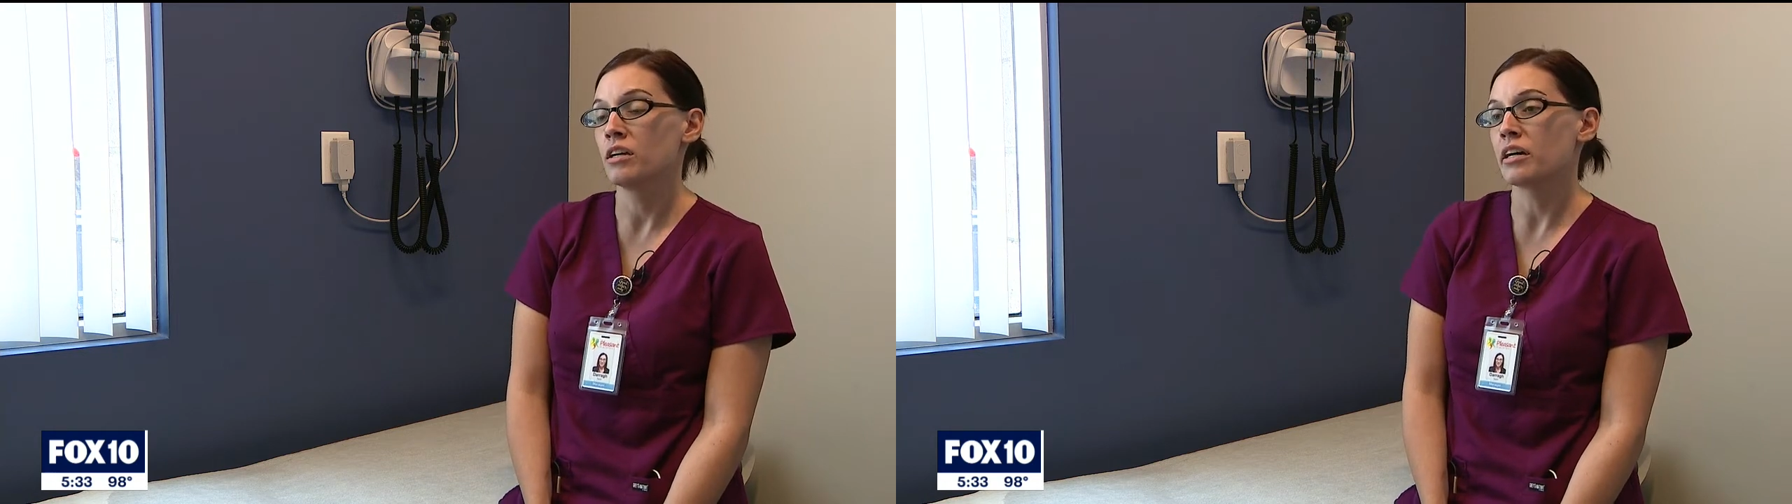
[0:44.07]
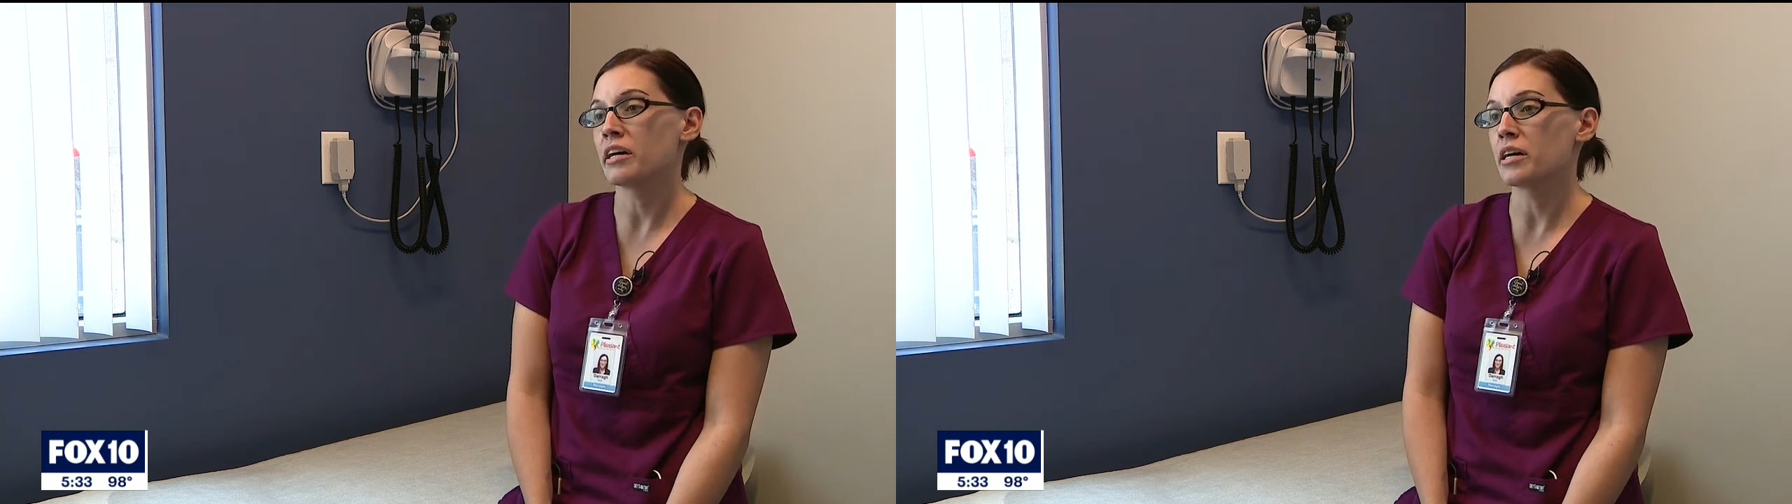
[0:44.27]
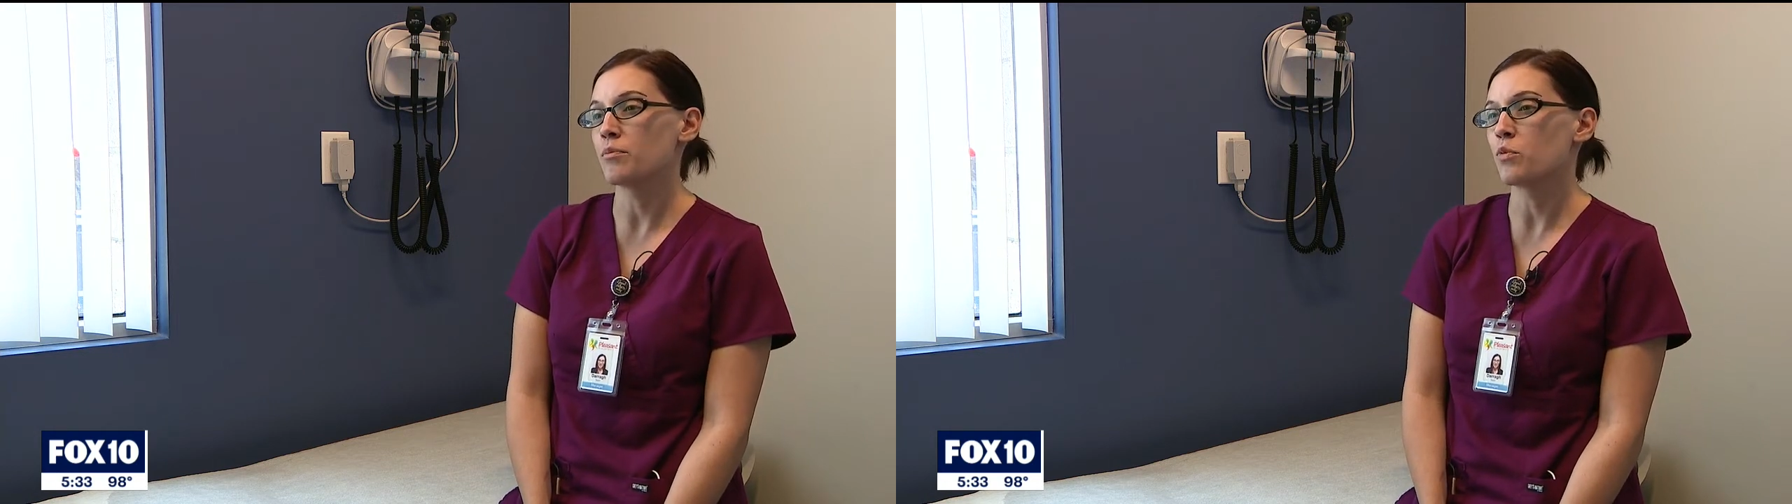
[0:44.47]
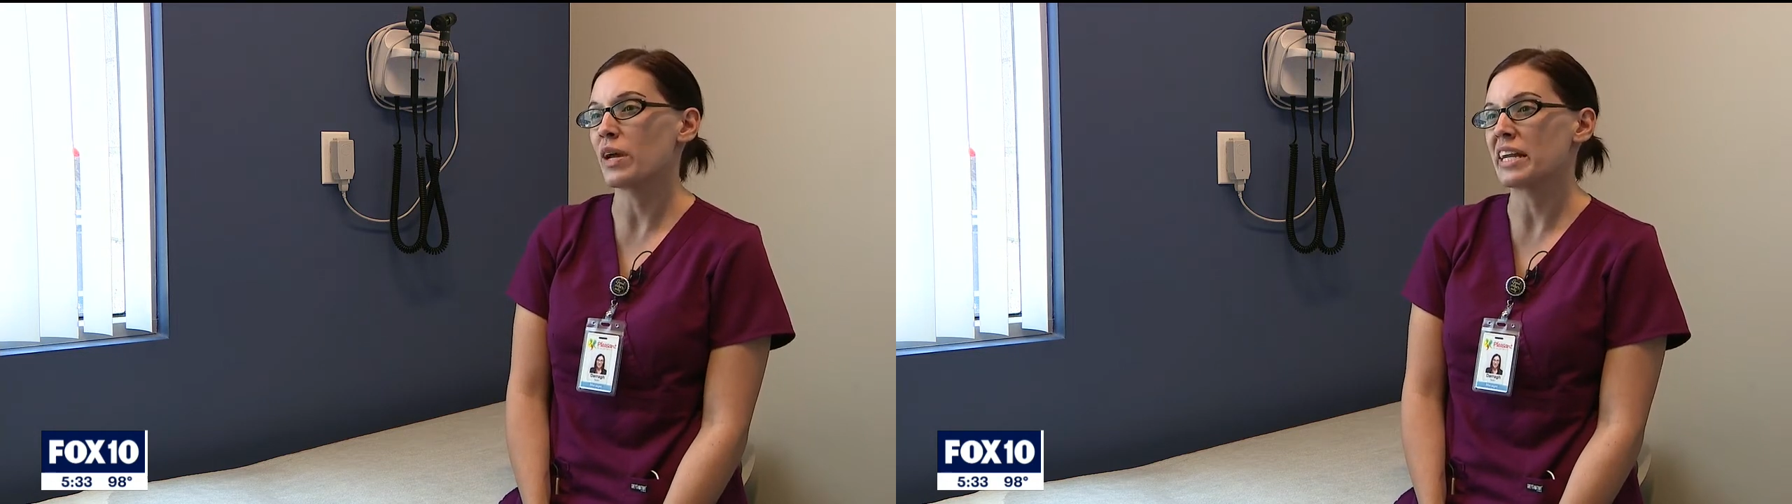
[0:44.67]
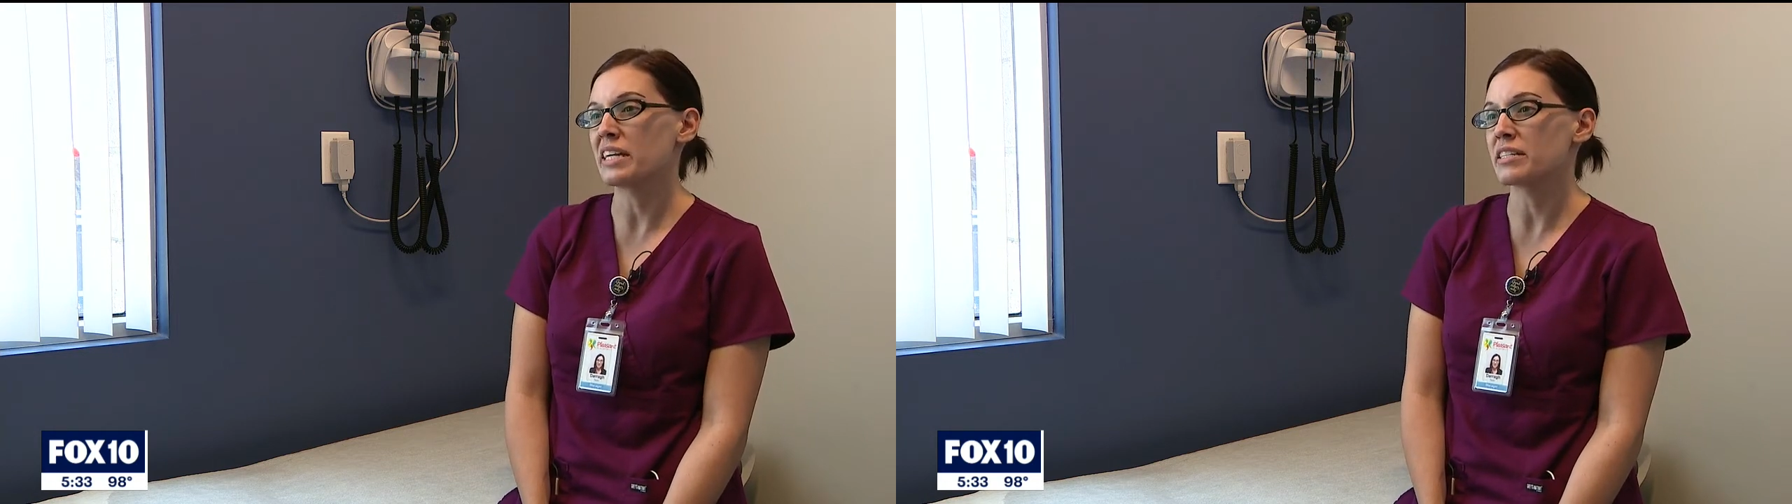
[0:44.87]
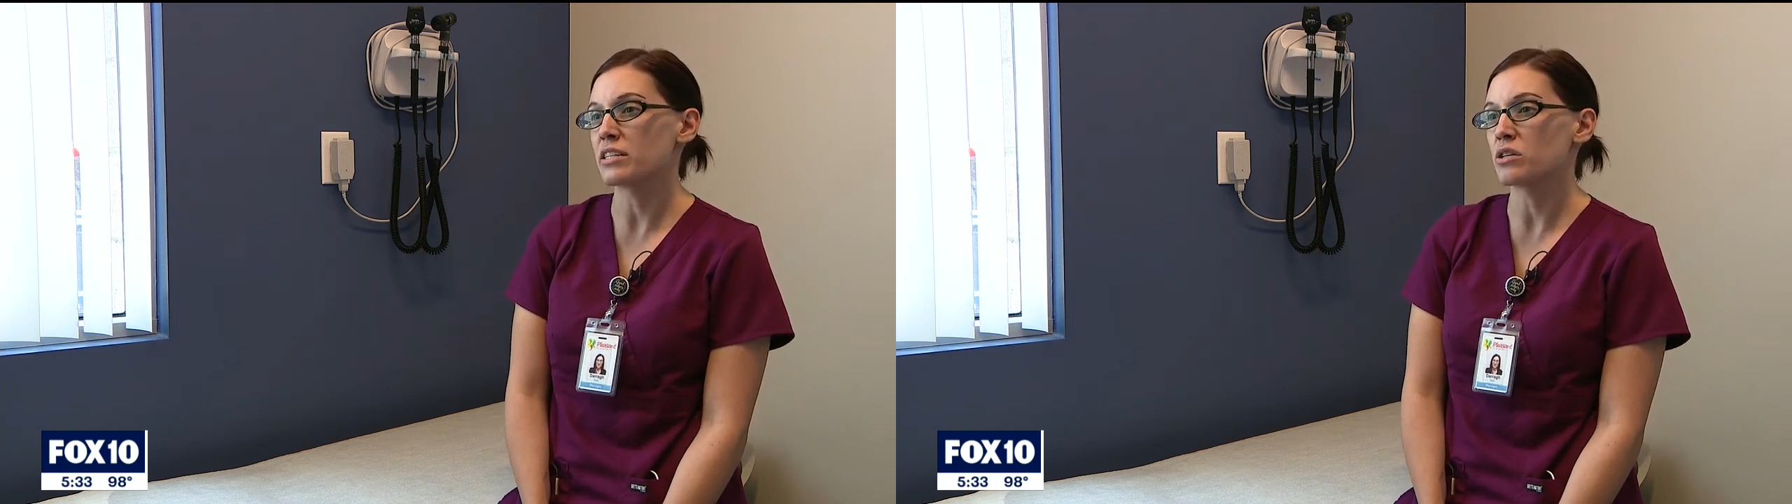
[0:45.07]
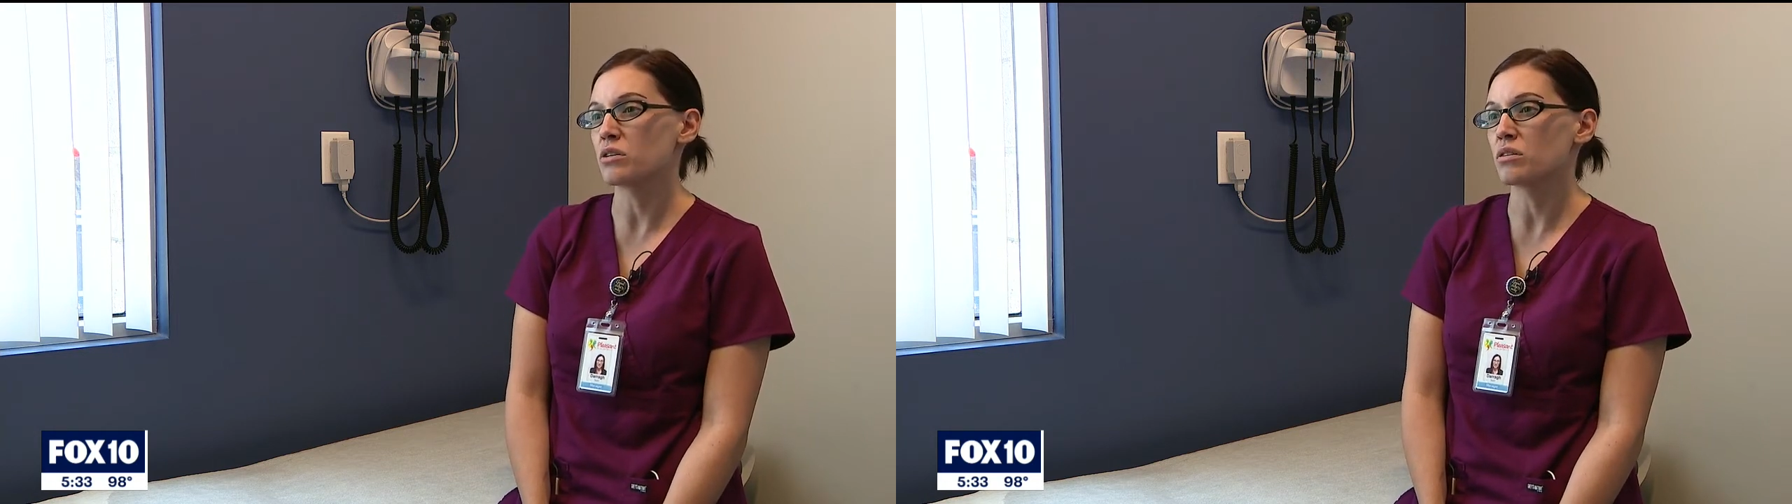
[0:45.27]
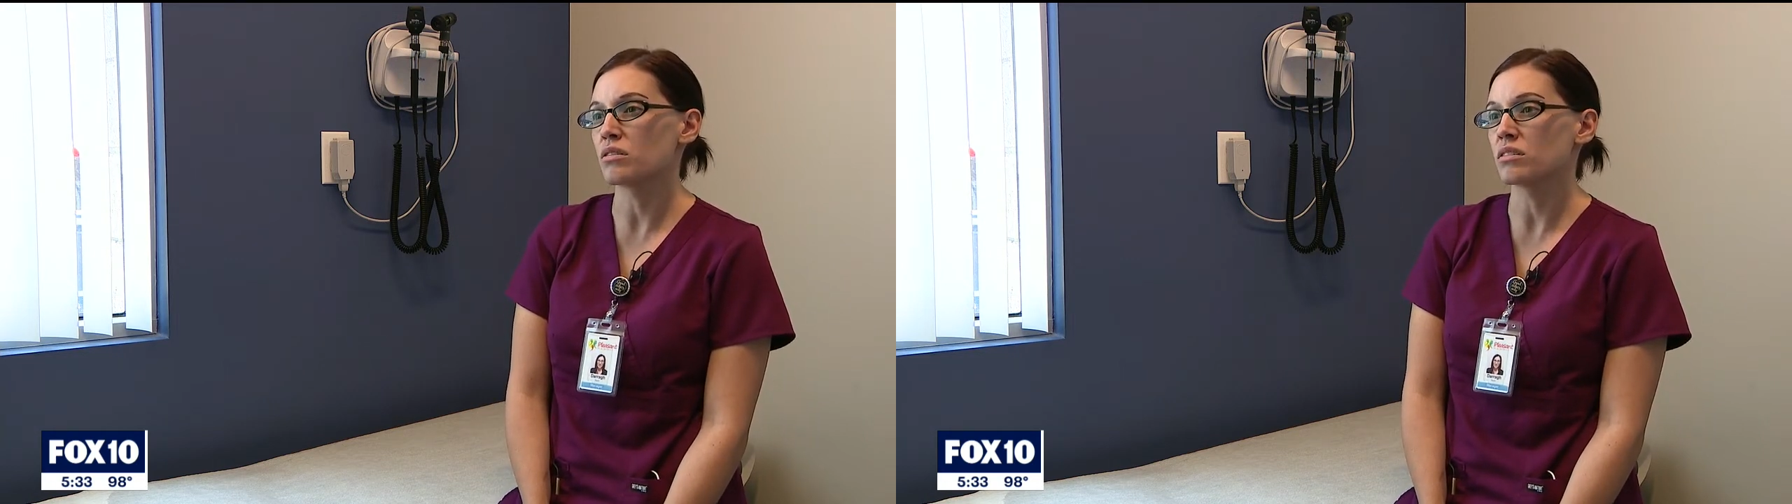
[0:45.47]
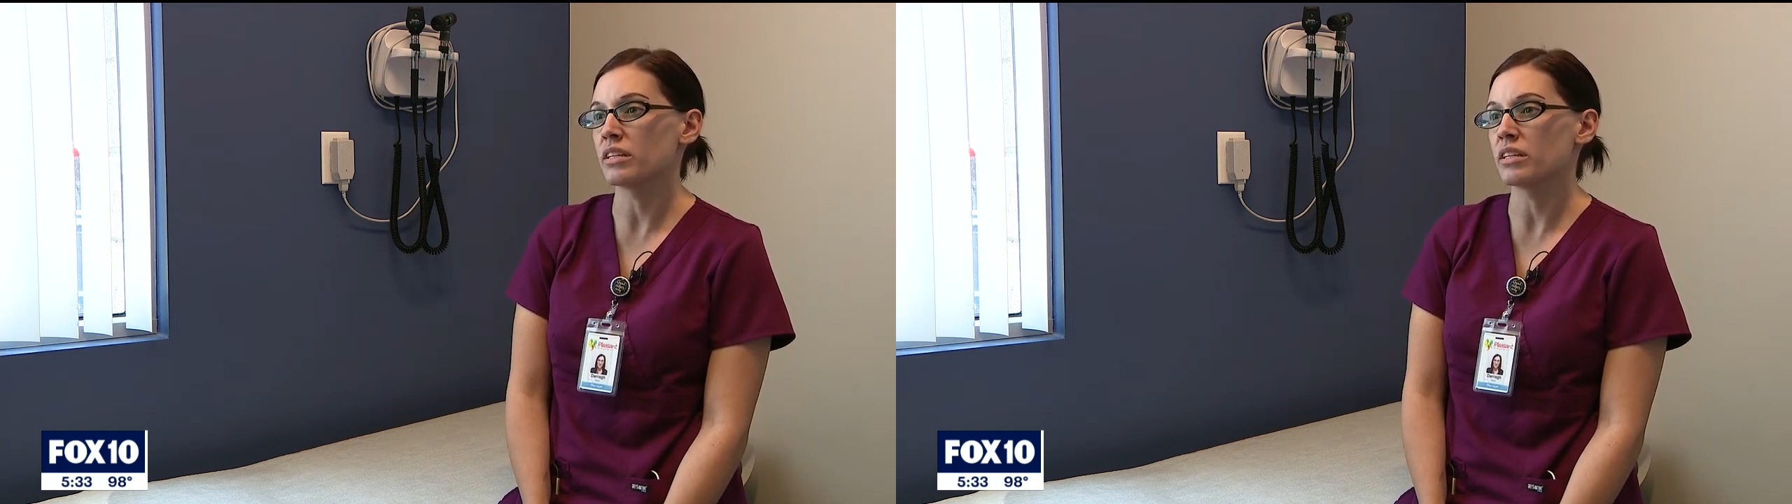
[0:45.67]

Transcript: um, waiting until,